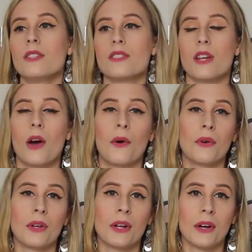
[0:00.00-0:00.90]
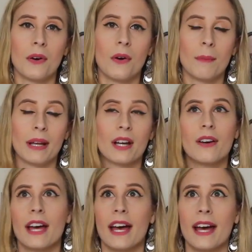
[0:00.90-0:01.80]
So, you know, I'm like,
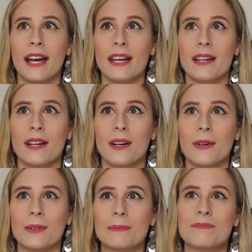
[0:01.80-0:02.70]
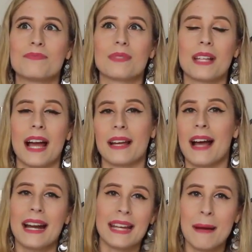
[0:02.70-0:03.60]
okay, you know, I
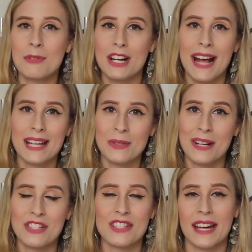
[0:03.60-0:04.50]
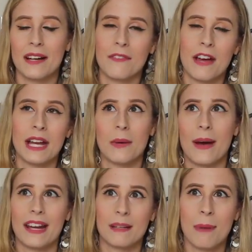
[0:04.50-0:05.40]
kind of kept trying to ask questions like of any
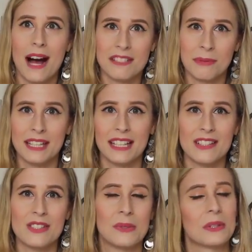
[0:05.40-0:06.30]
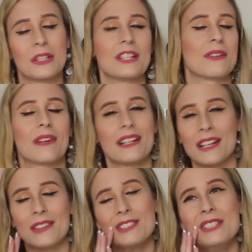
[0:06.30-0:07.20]
way I could possibly get it sooner, and they're like,
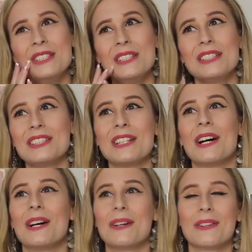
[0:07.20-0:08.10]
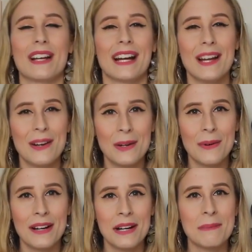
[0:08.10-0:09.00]
no. So they're like, I know you're
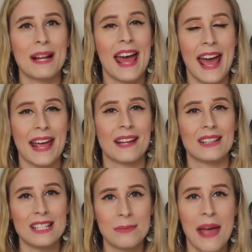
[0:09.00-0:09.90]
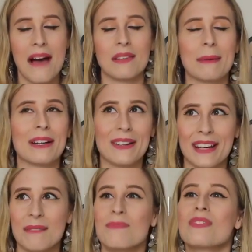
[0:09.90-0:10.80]
worried, but hey, at least we have it. I'm like,
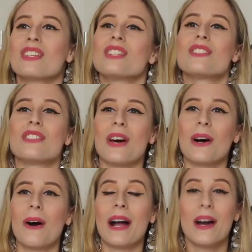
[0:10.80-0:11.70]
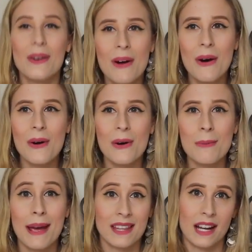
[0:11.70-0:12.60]
okay. So I go
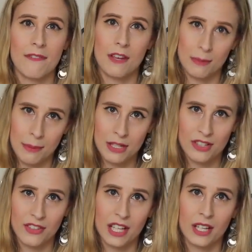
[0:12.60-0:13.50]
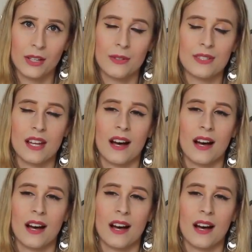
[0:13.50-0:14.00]
home and I film a bunch of videos.